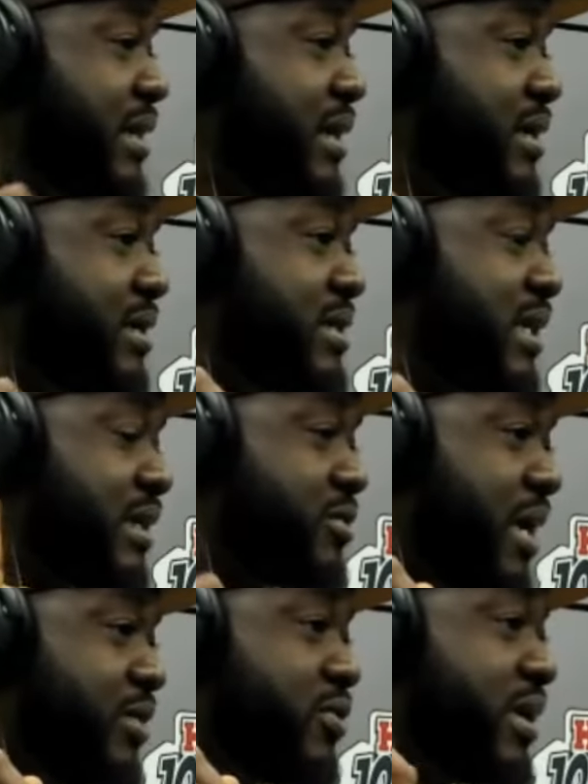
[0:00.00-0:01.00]
think Shatta
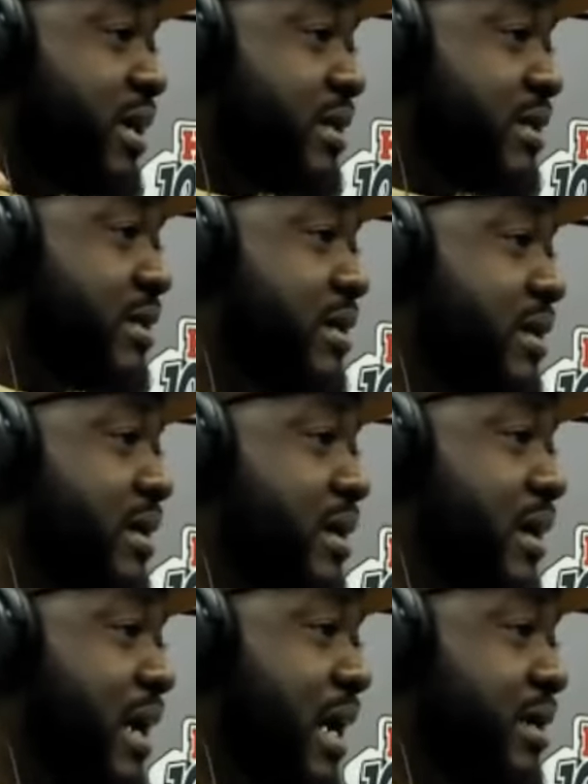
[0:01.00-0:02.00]
tried to kiss
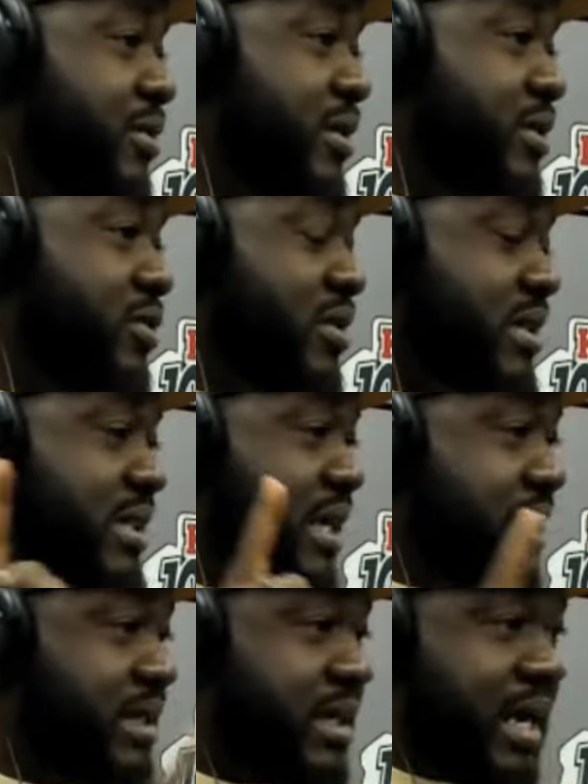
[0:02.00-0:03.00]
Andy Dosty on
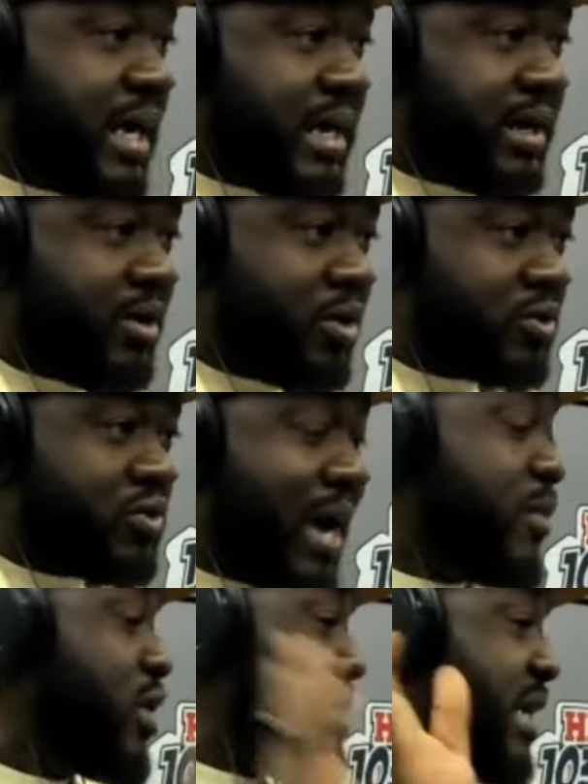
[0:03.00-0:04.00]
stage, and also
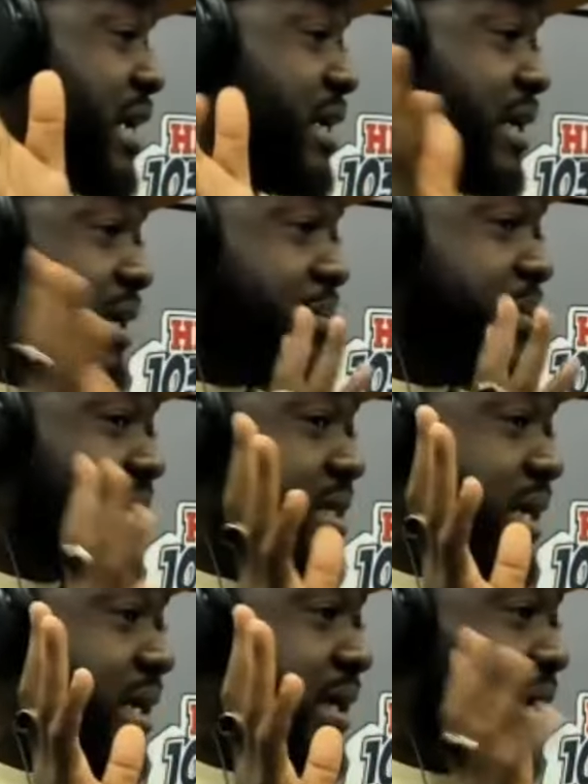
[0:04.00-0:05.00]
I'm not saying it means
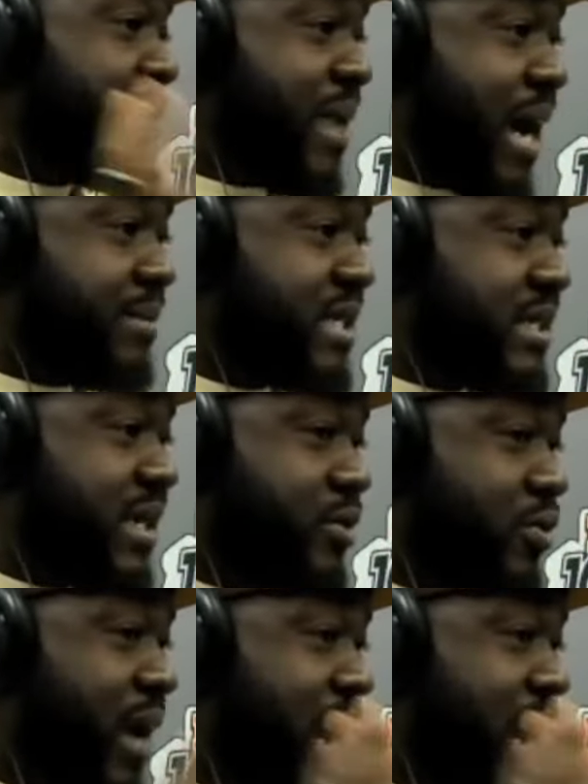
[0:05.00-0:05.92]
anything, but I'm just saying you